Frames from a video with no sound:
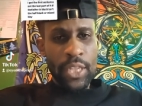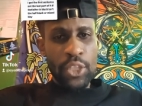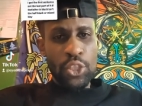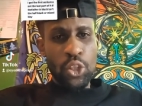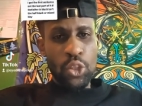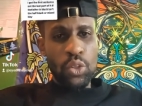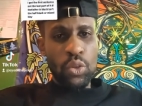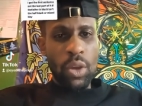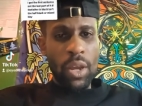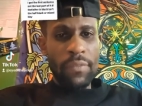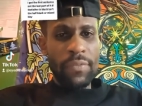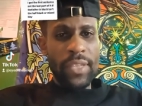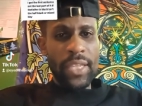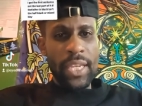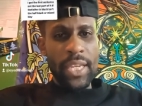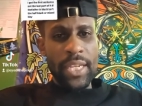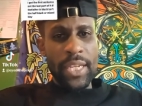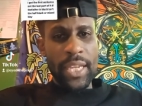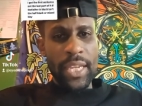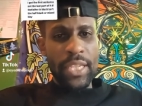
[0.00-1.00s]
So you have
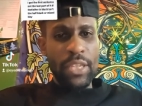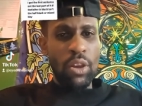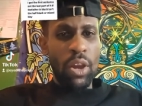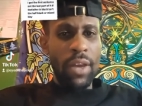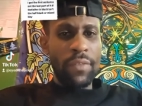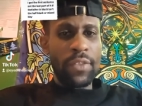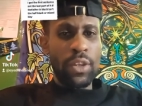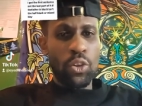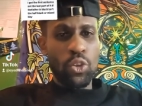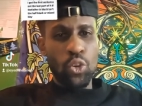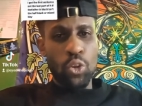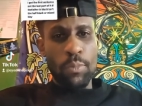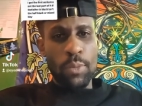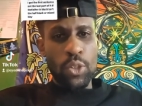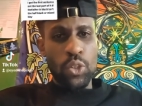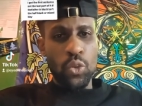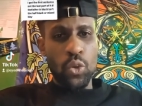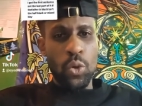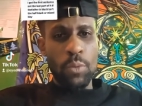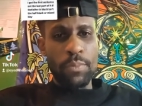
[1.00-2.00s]
DNA, you have the
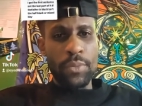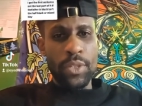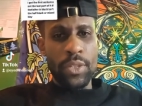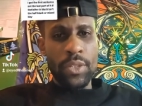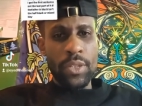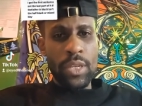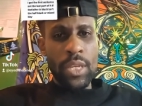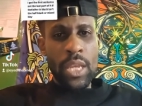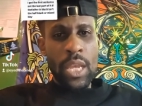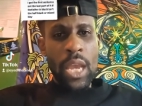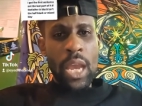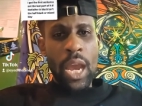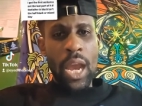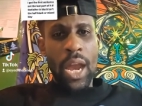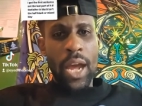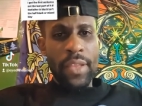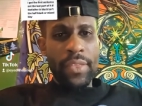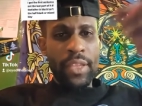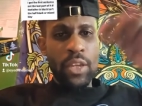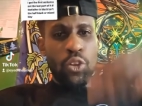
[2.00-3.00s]
chromosomes.
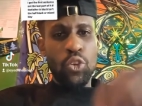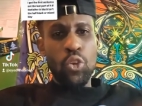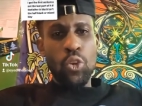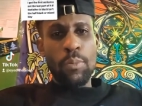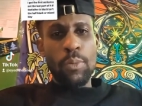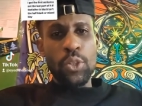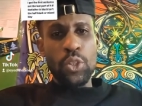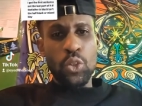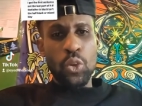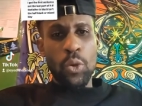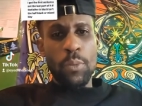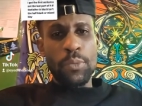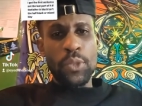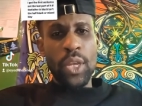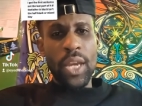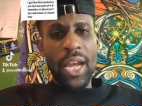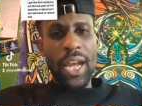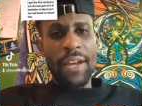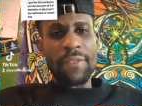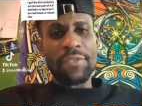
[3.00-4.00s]
On the chromosomes,
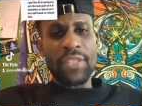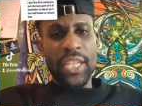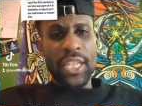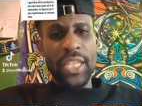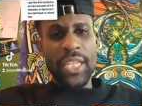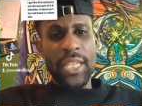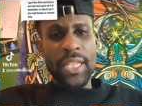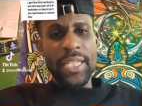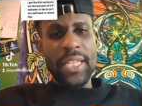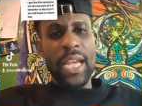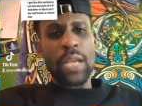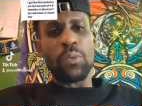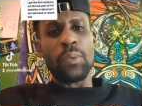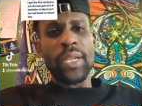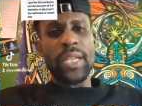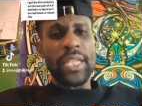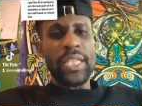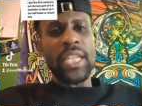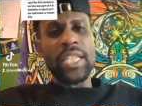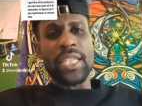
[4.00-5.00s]
you have genes, and
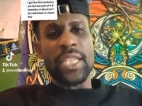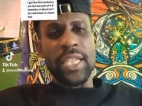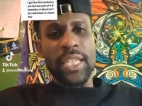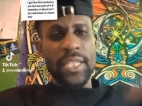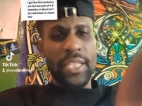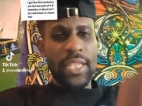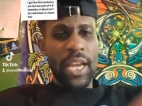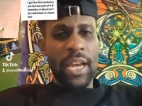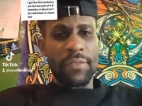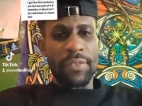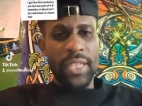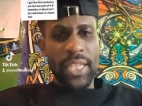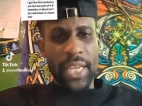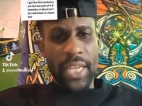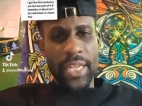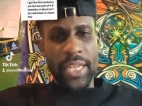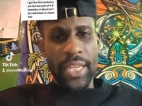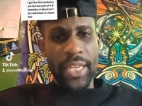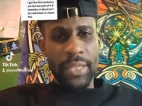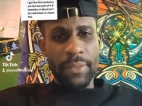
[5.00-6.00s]
within the genes, you have
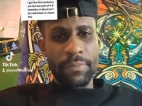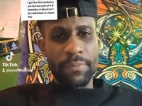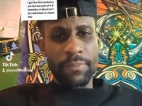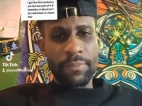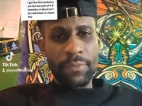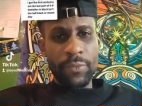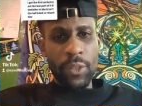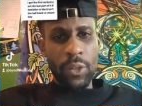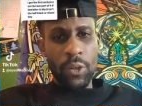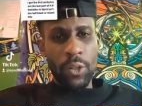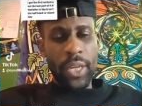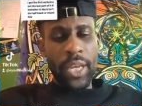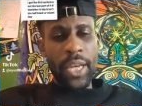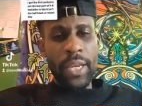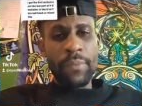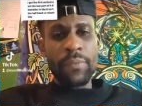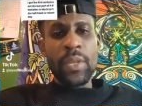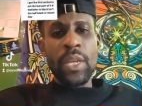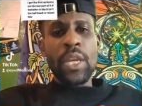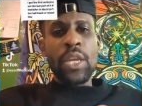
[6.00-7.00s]
DNA.
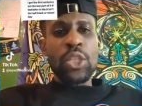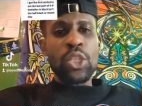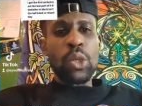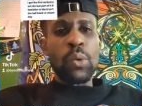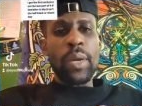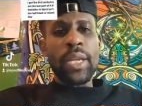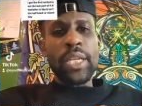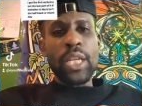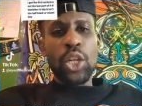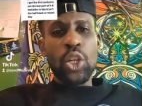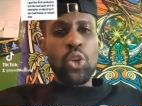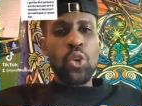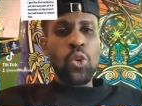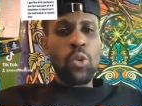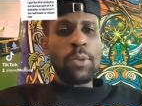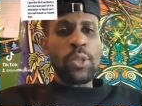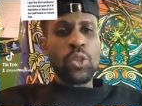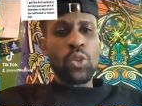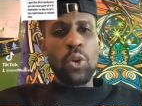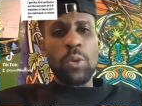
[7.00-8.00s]
Okay? So when the
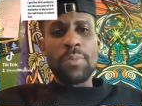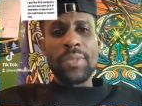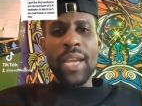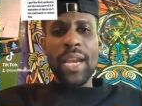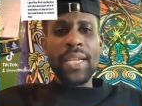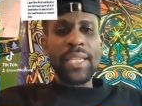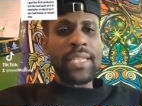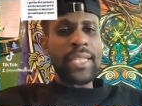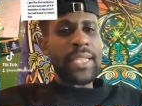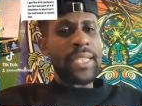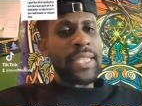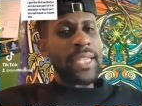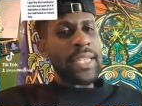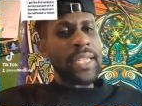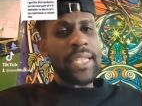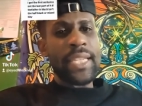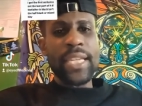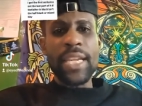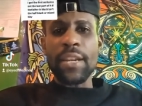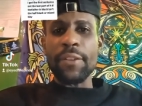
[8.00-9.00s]
chromosomes are
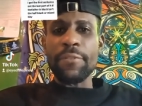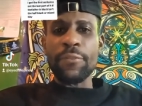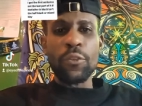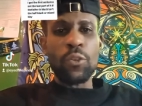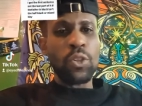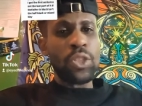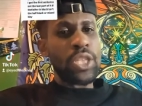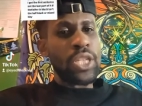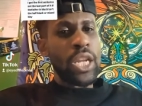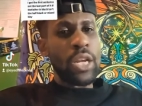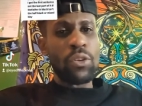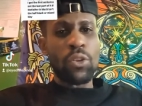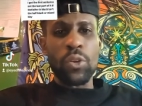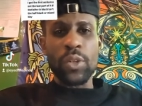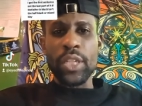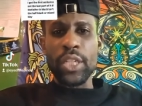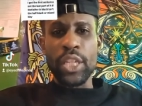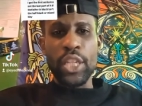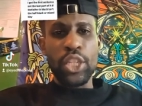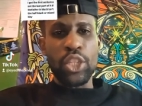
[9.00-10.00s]
sitting there floating
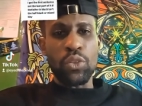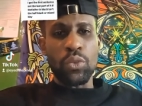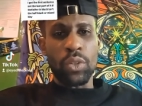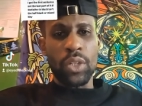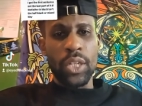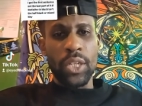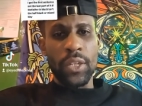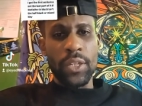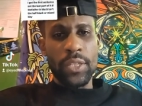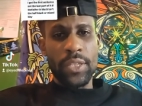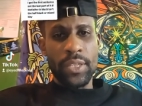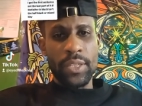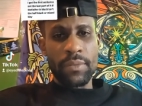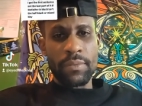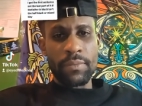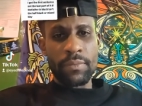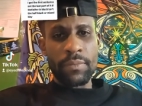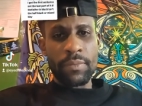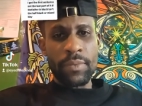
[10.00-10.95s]
around in the nucleus,